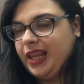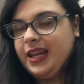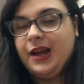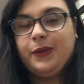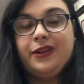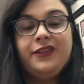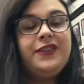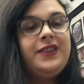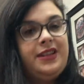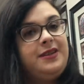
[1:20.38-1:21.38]
An hour and
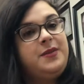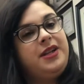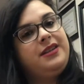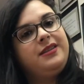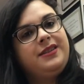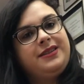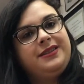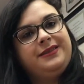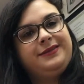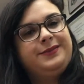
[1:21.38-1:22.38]
15 minutes.
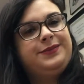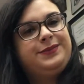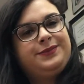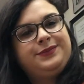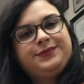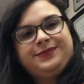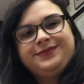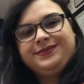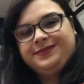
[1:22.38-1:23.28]
Ooh, okay, let's see.